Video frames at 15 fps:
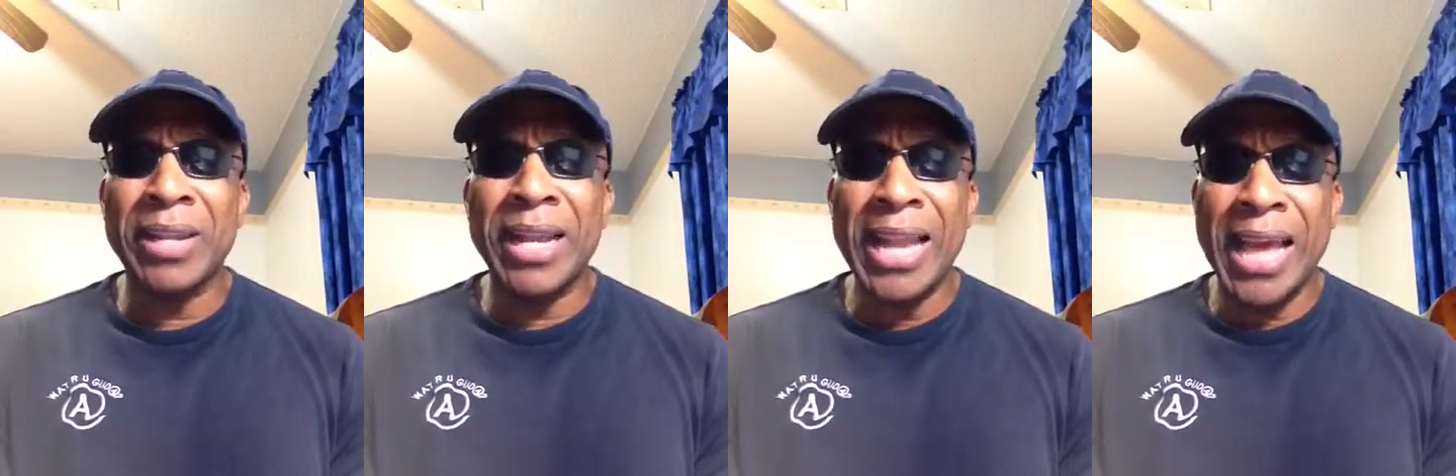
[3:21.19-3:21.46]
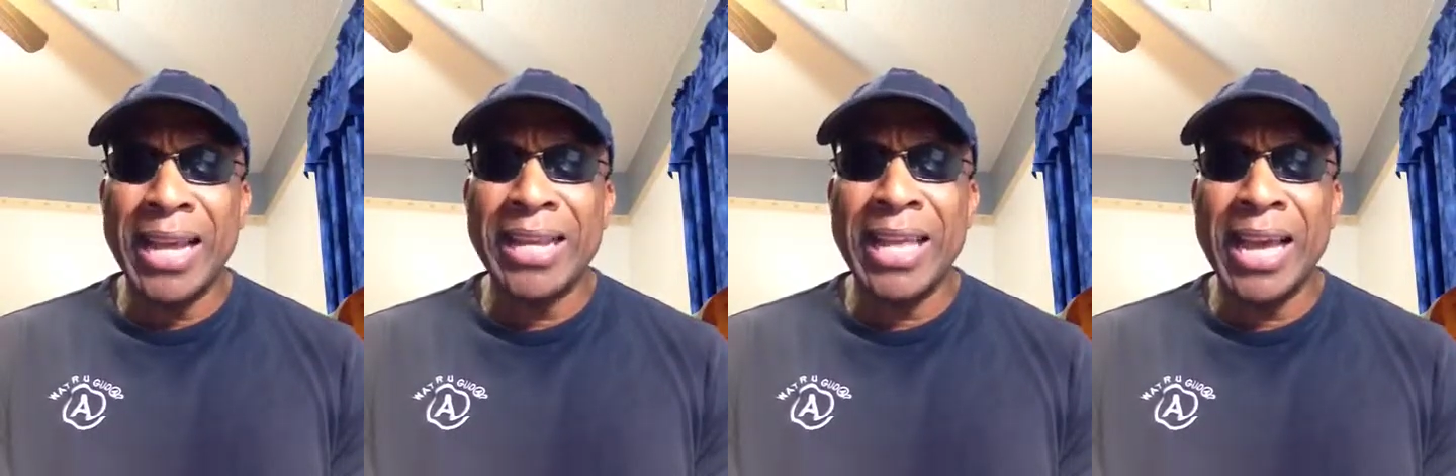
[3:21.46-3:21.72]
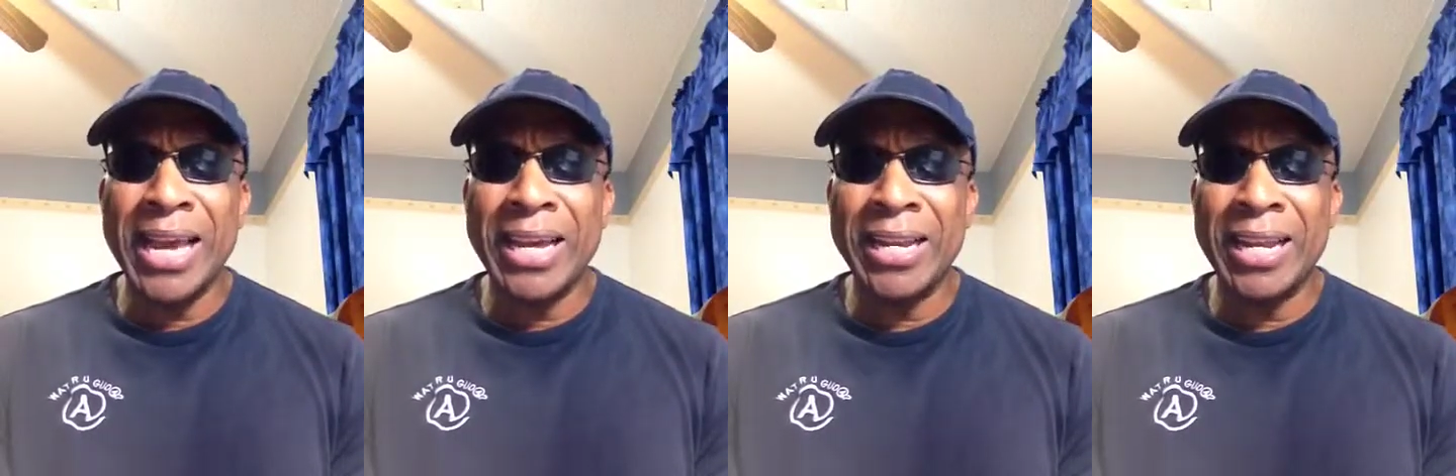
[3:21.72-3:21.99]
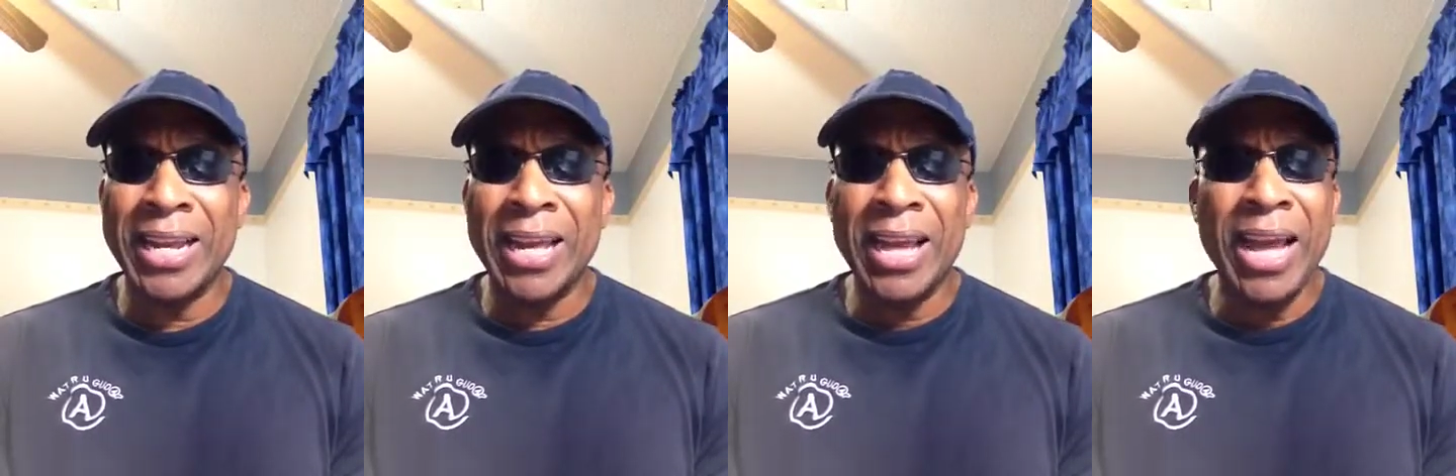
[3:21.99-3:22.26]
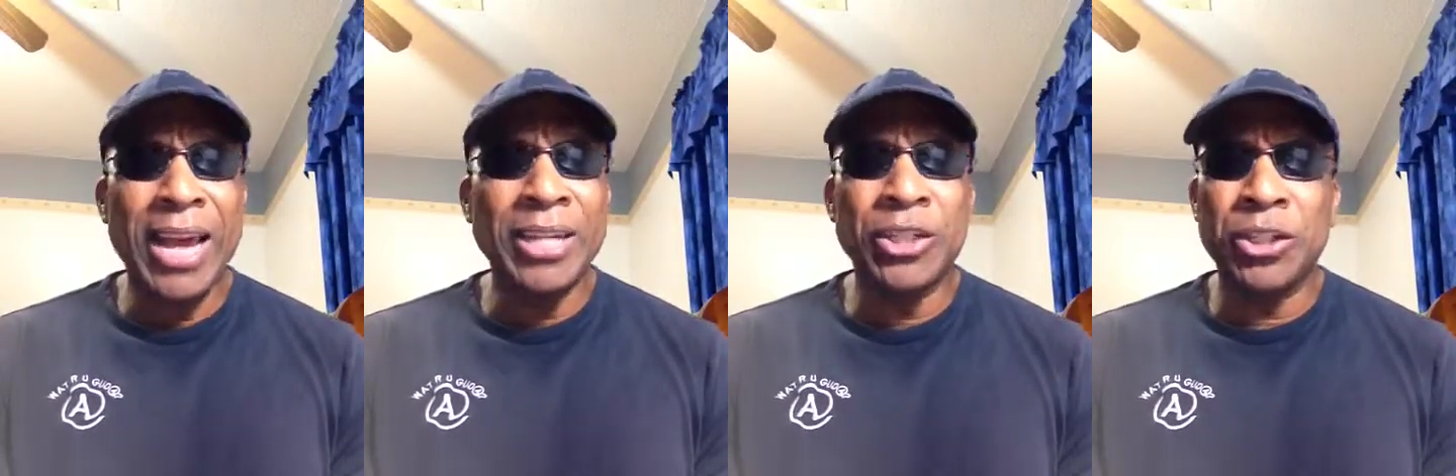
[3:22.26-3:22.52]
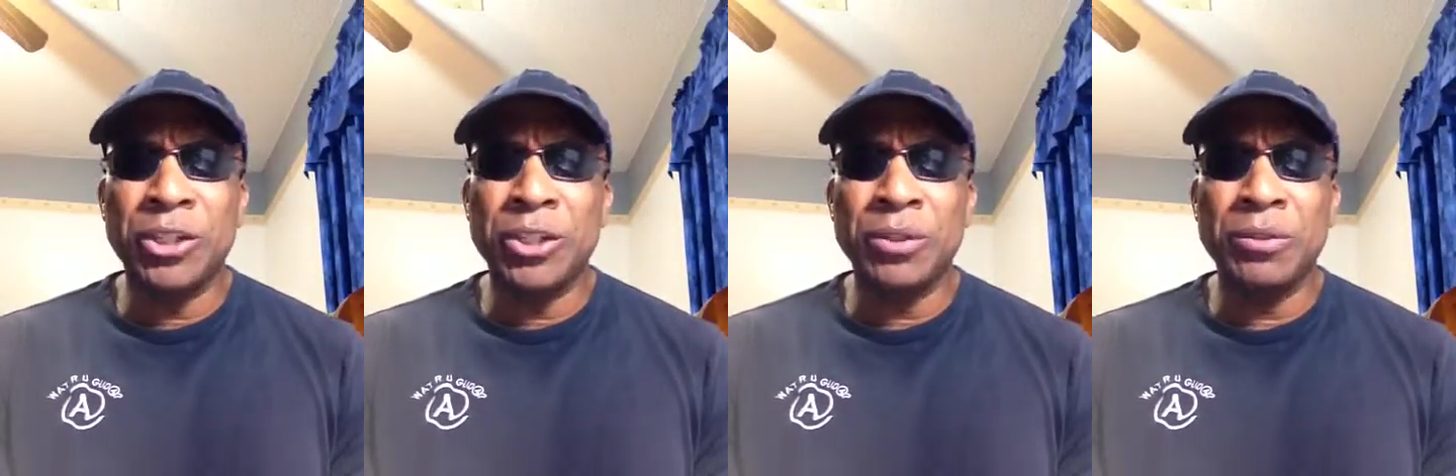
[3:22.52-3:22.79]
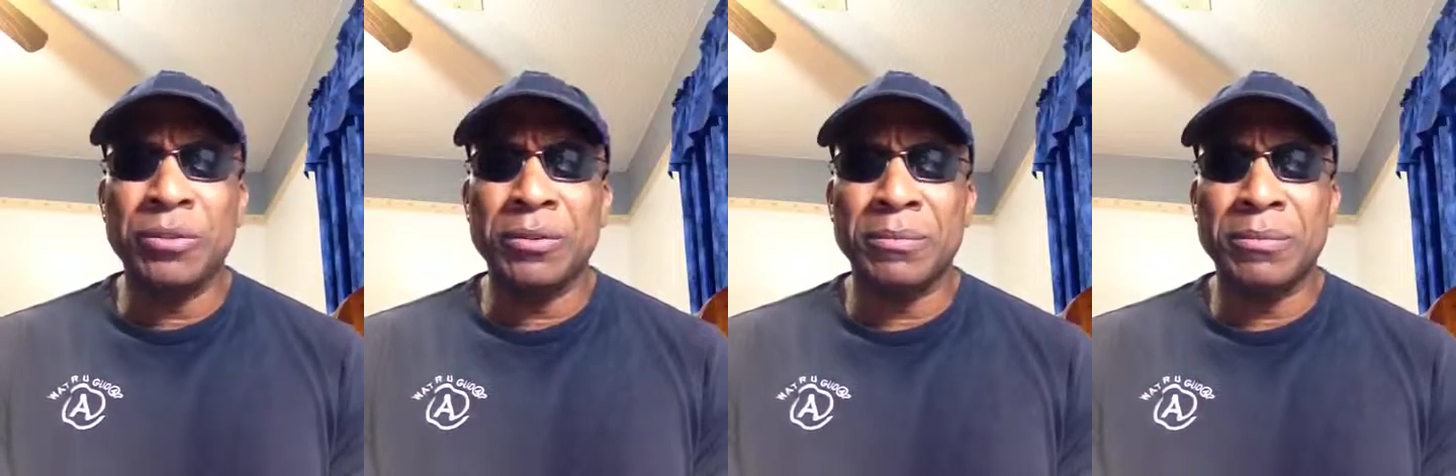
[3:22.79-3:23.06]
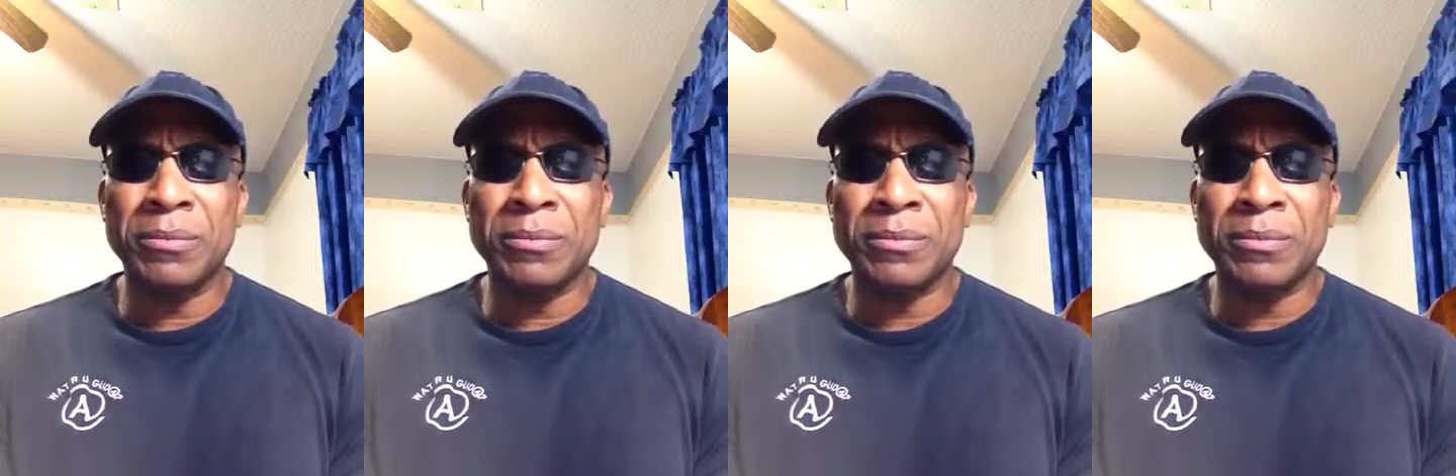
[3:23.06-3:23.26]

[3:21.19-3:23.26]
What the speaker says: like that? How'd you choose him?